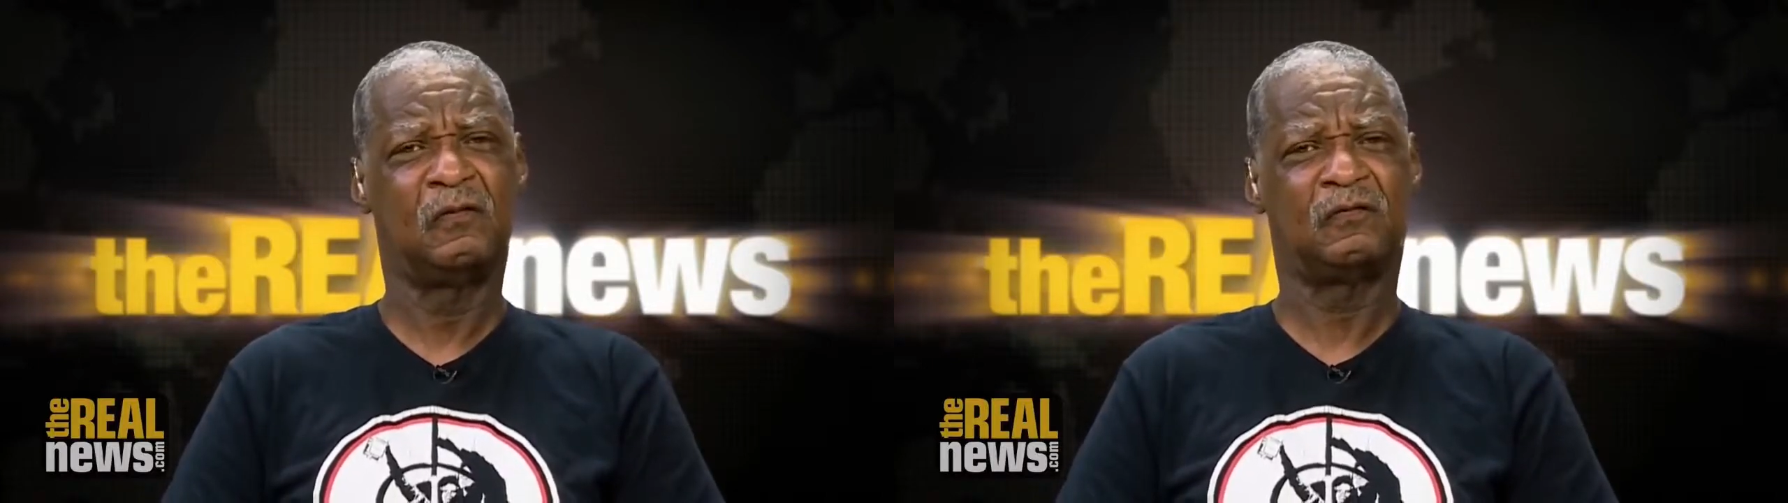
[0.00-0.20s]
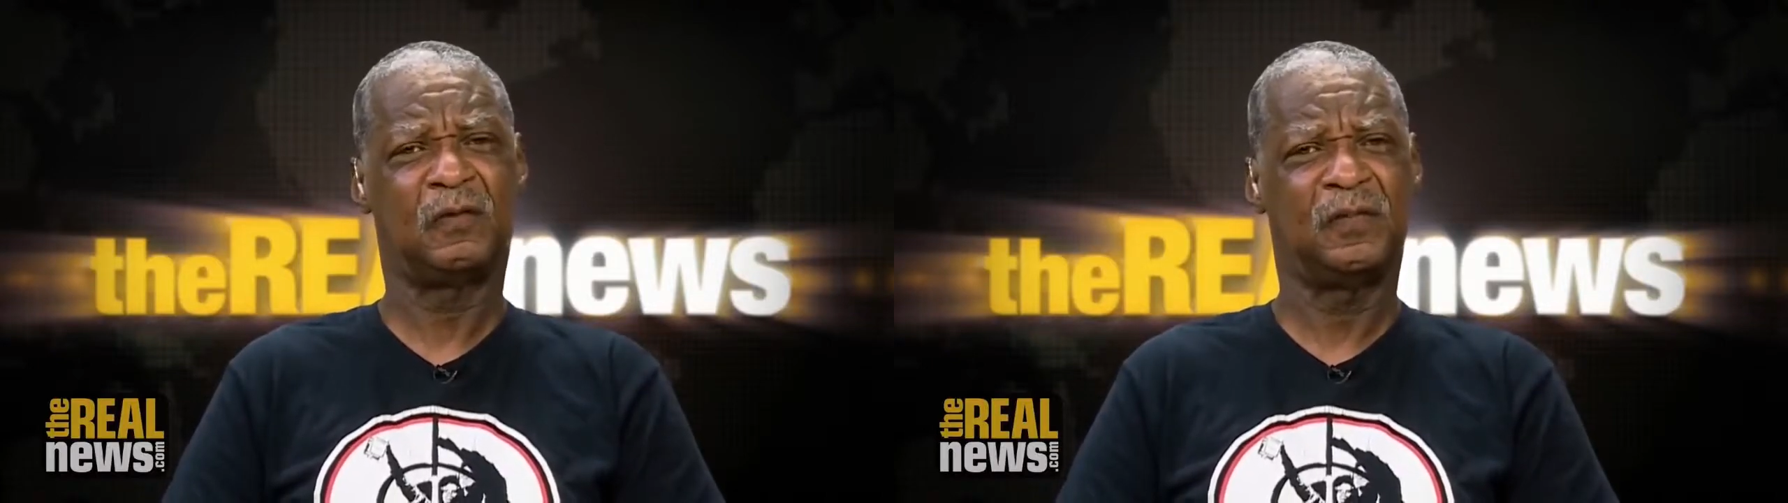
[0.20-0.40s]

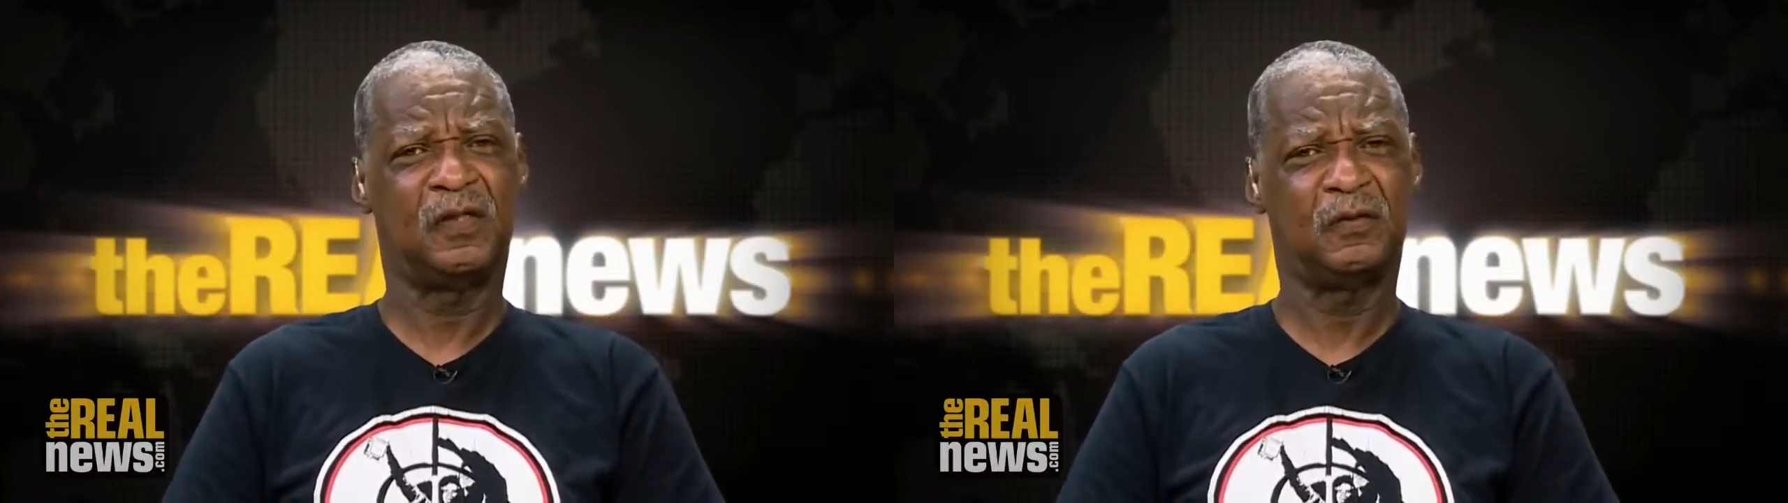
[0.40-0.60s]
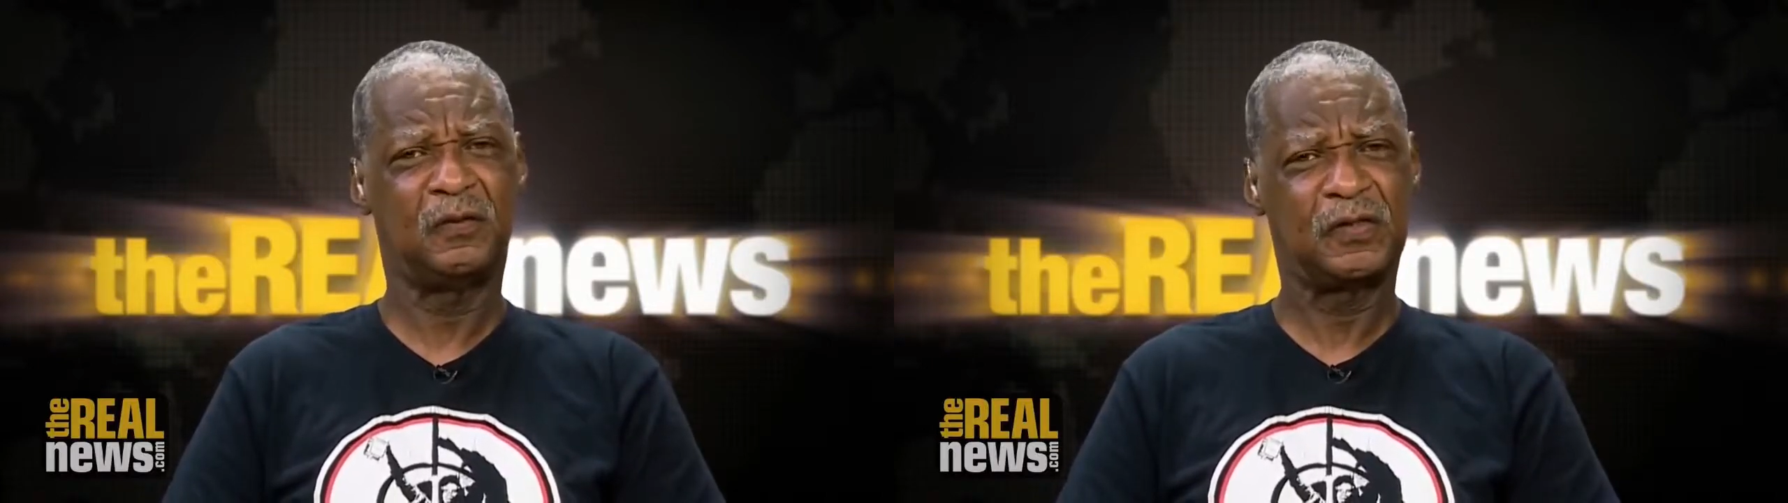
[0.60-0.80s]
from
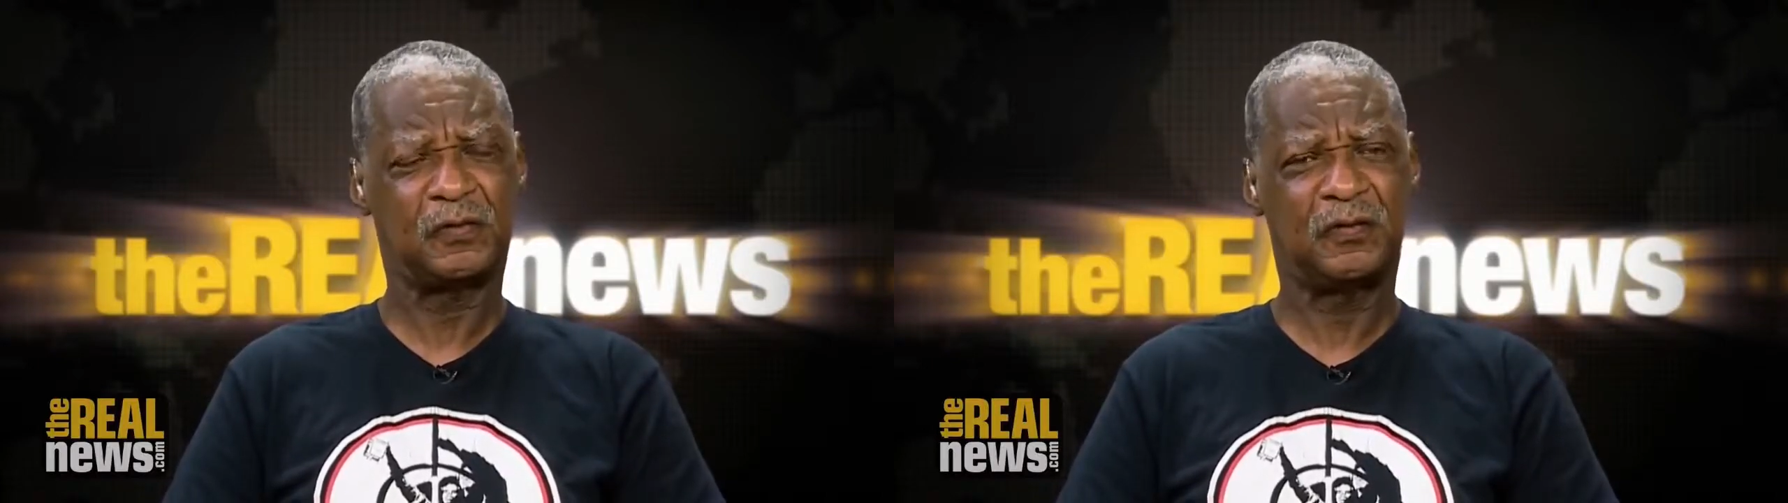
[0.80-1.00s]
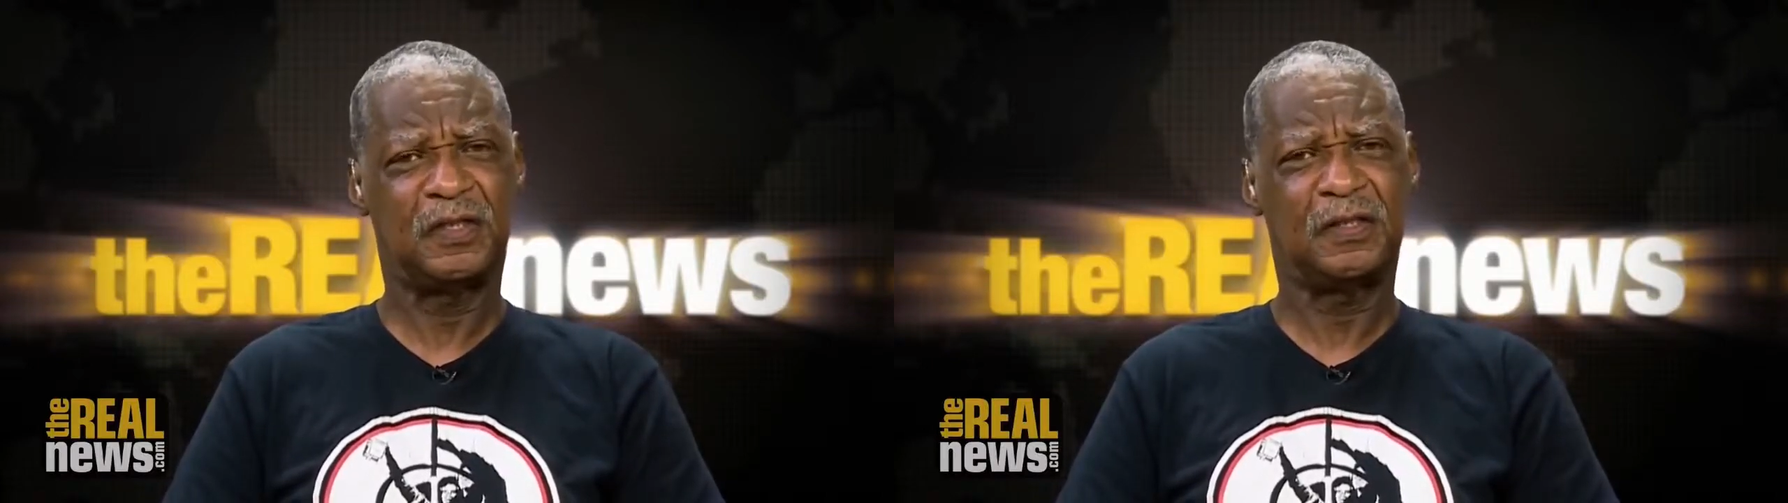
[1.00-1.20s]

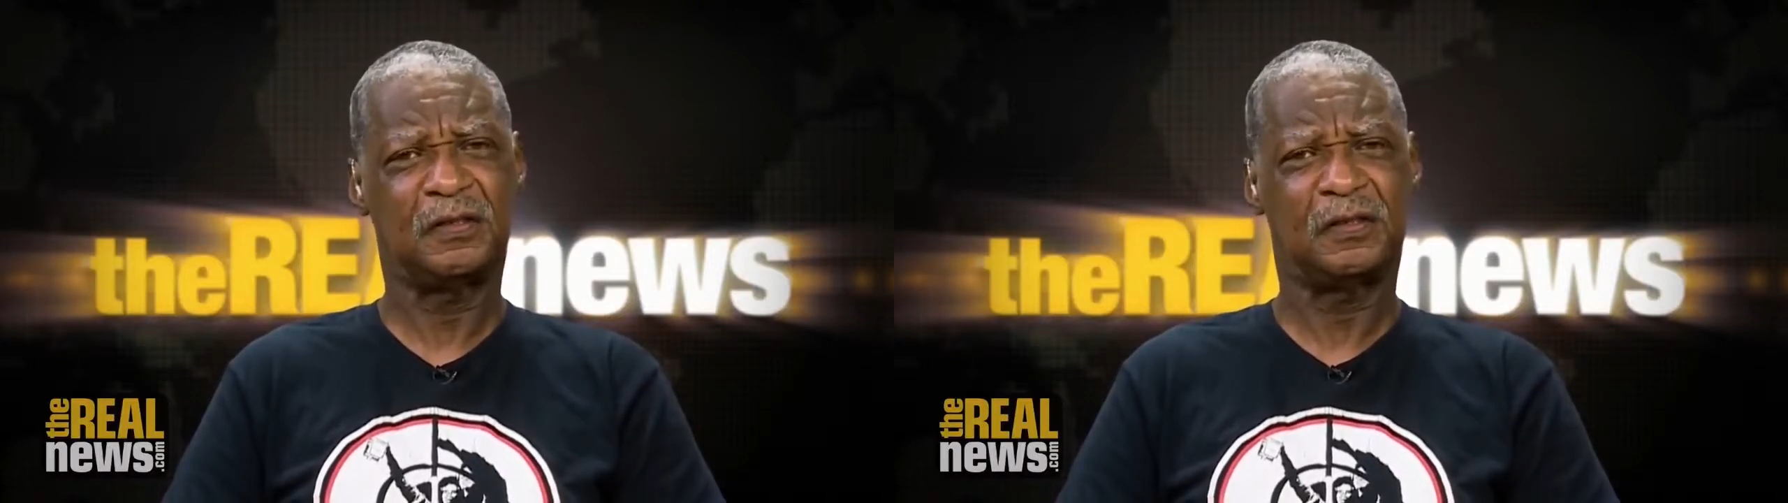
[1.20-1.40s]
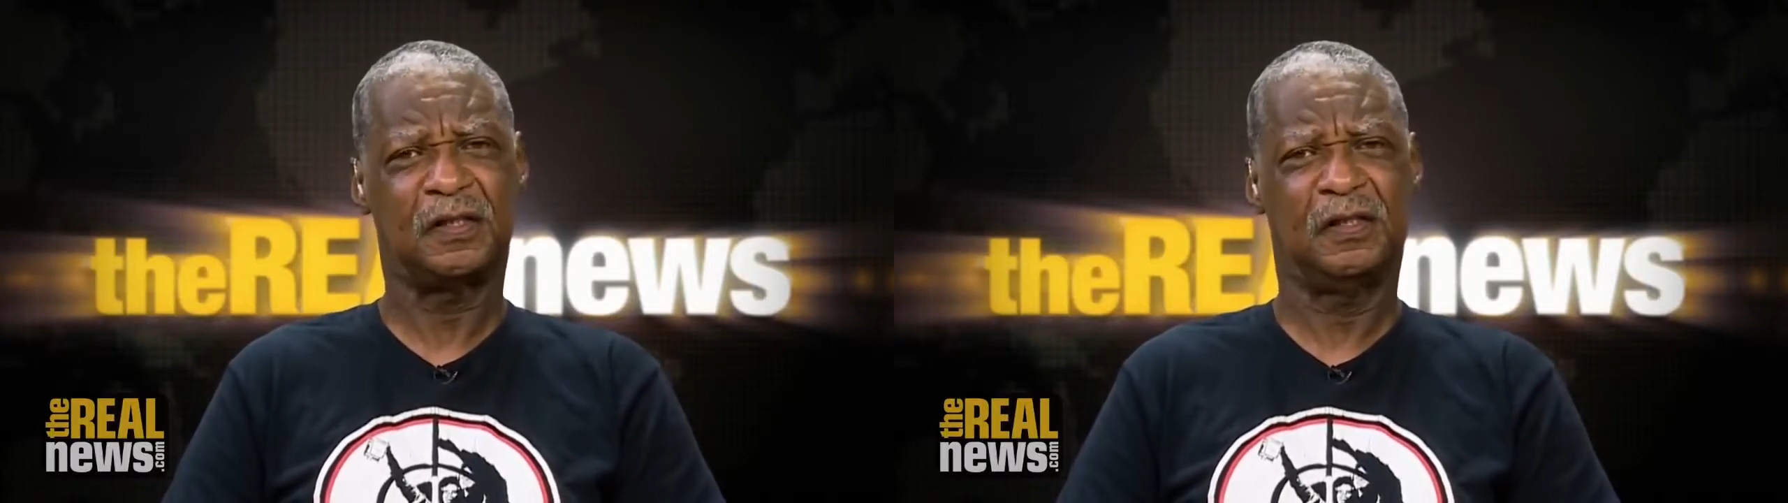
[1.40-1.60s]
Eritrea